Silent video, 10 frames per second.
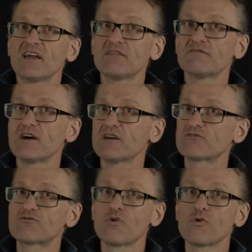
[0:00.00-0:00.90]
if I
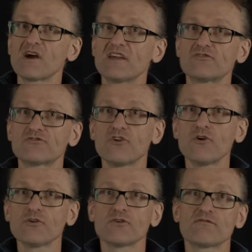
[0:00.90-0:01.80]
throw a
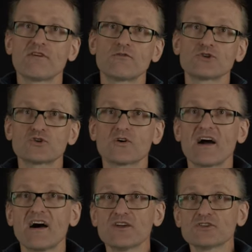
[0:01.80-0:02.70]
ton of very strong
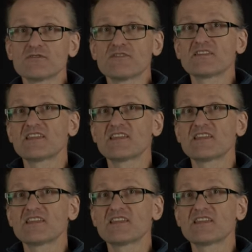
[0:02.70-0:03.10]
ions of it,